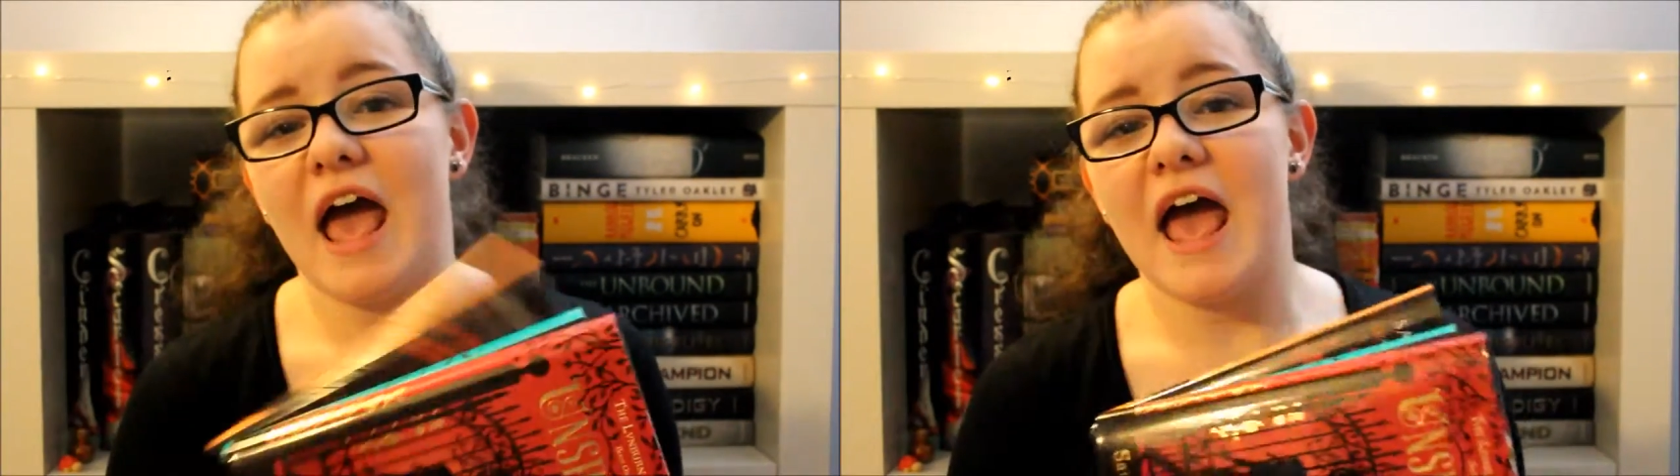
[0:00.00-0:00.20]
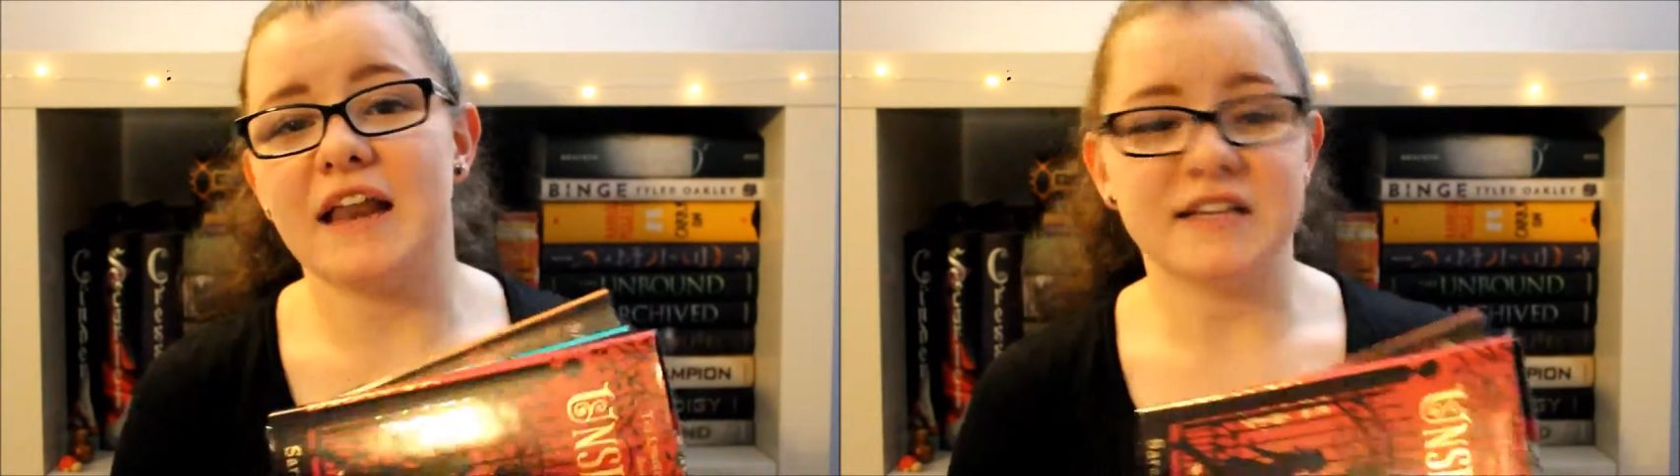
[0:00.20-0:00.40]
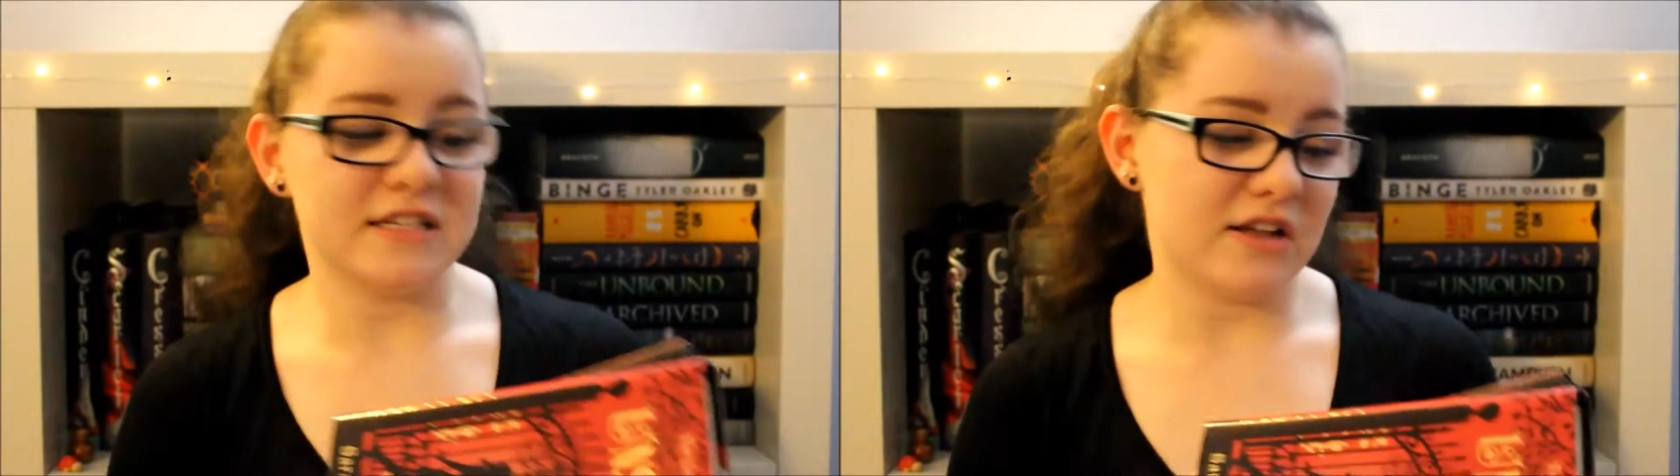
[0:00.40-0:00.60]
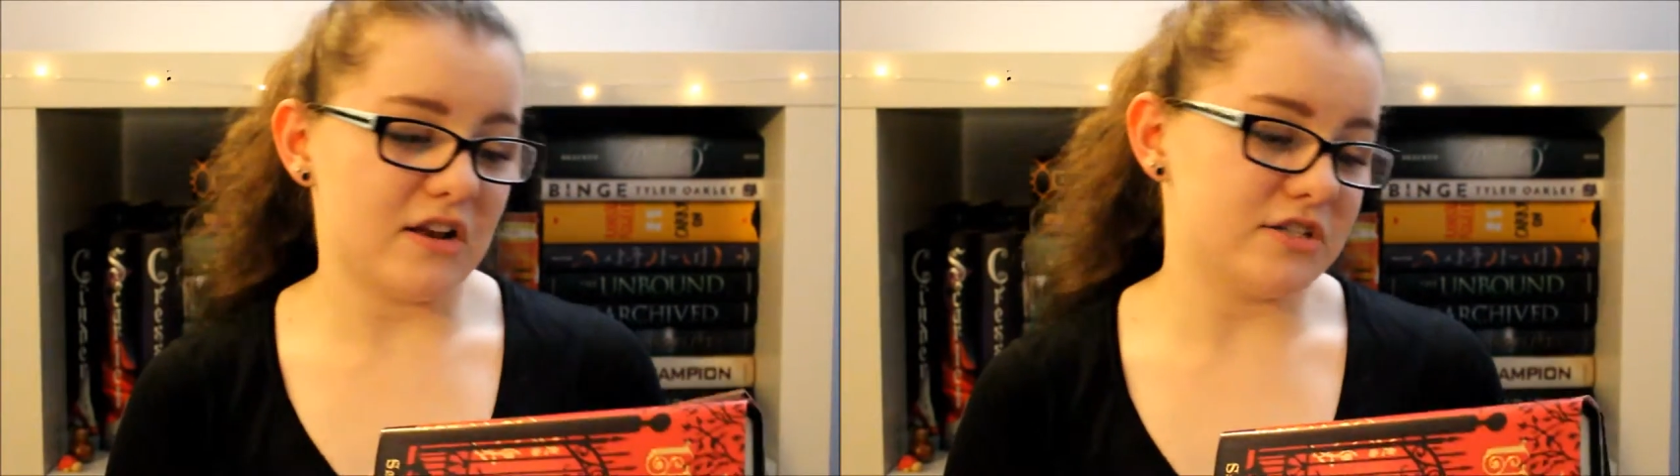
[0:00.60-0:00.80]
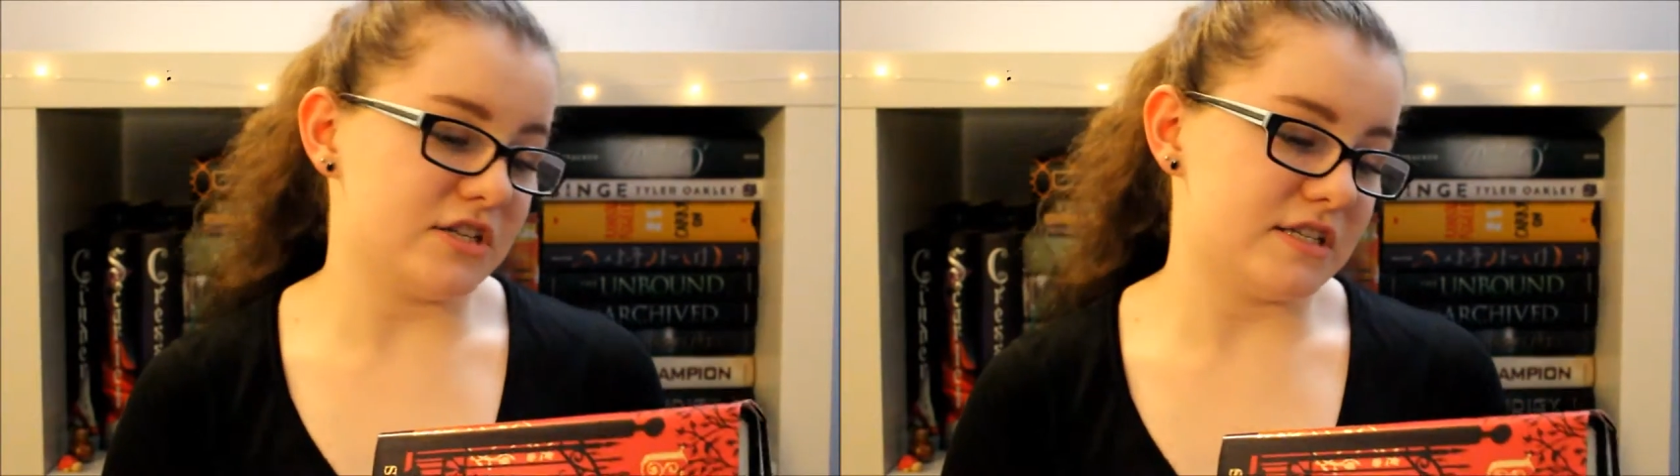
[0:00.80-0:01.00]
And
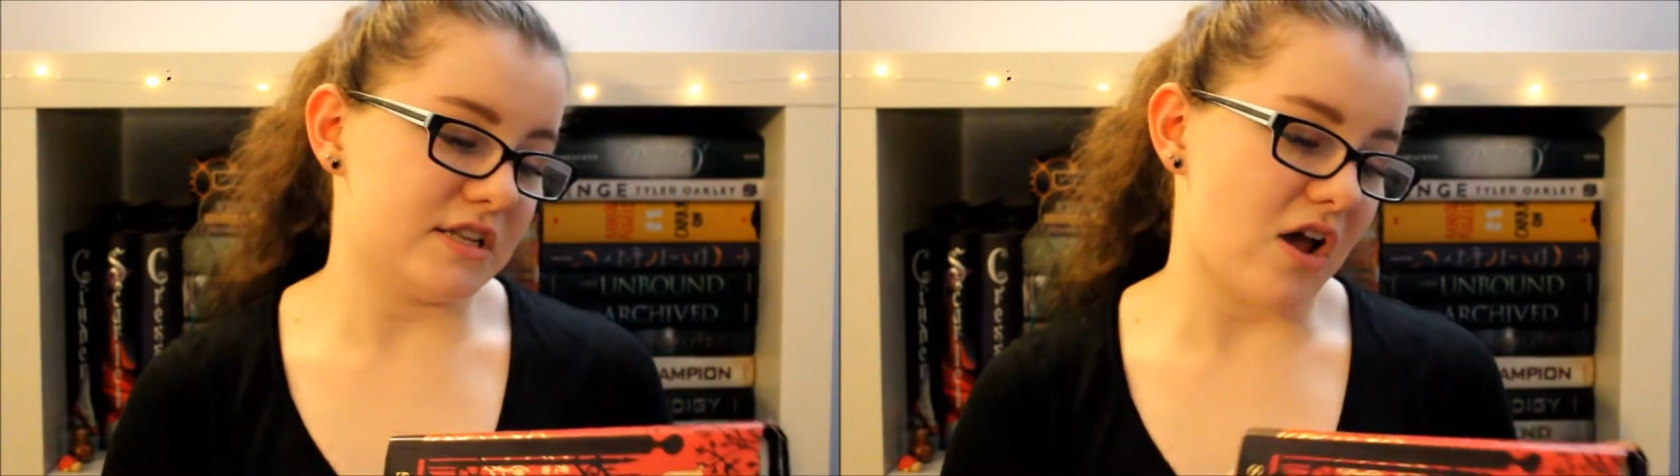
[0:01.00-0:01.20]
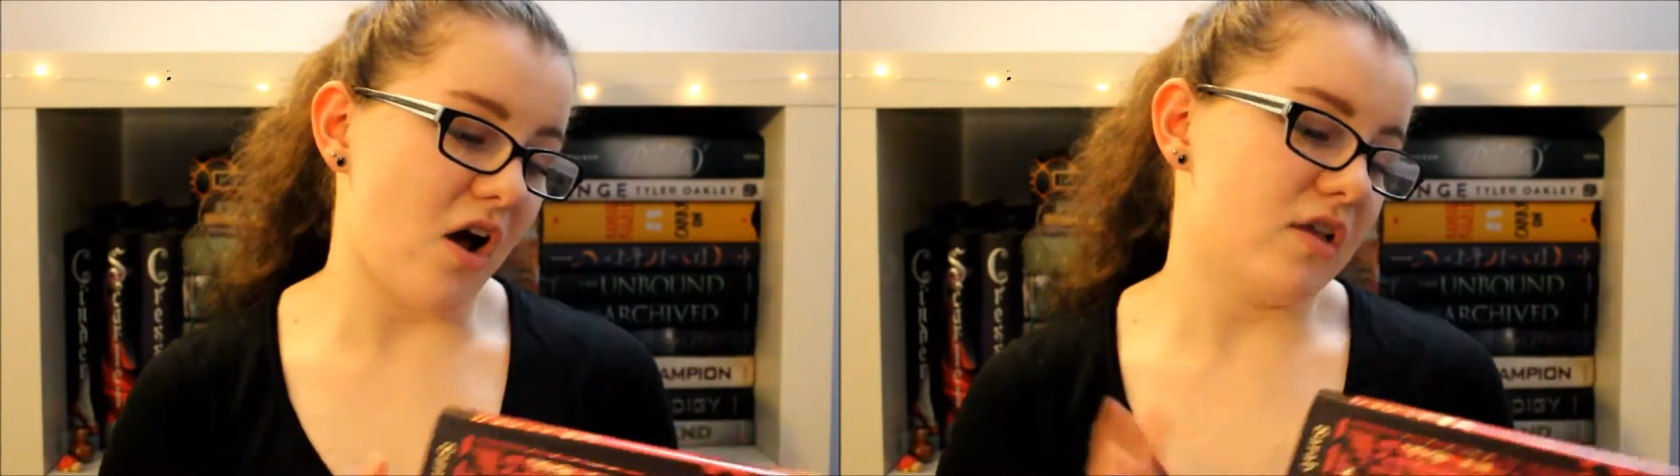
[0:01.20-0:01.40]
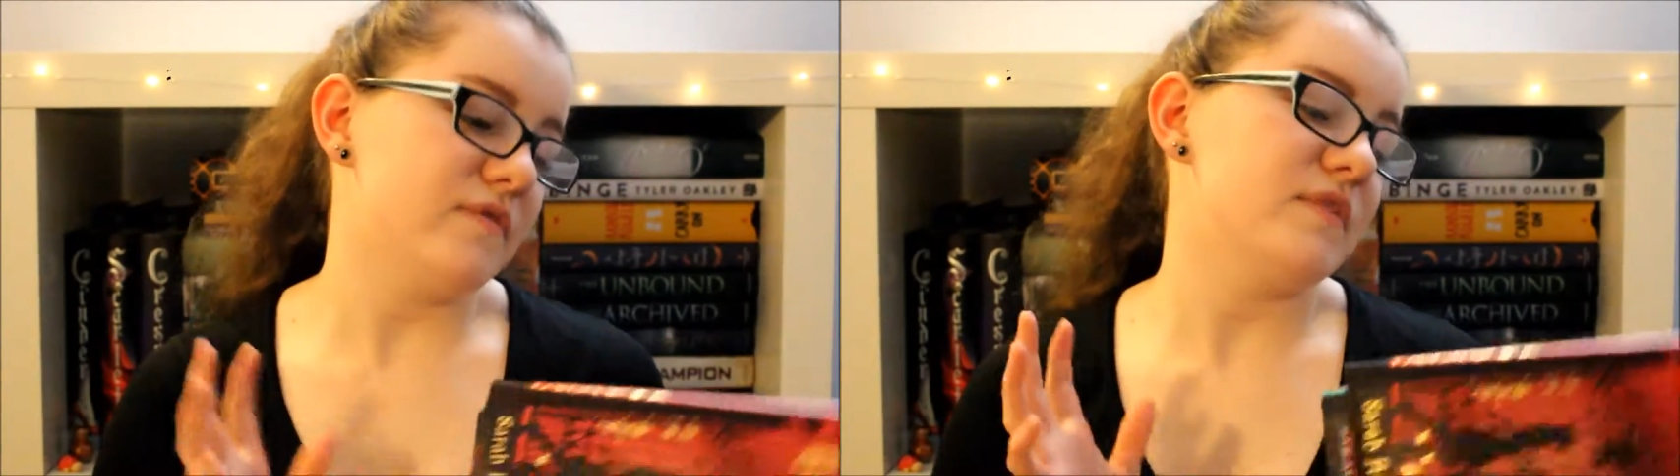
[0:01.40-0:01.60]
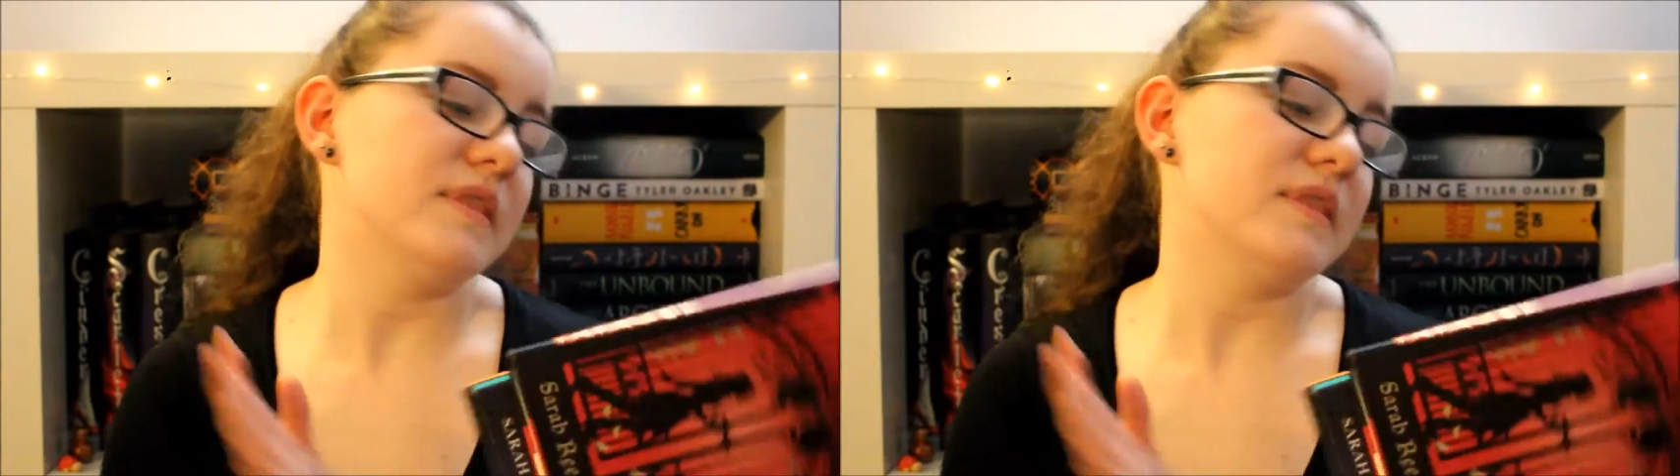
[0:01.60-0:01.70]
just all of the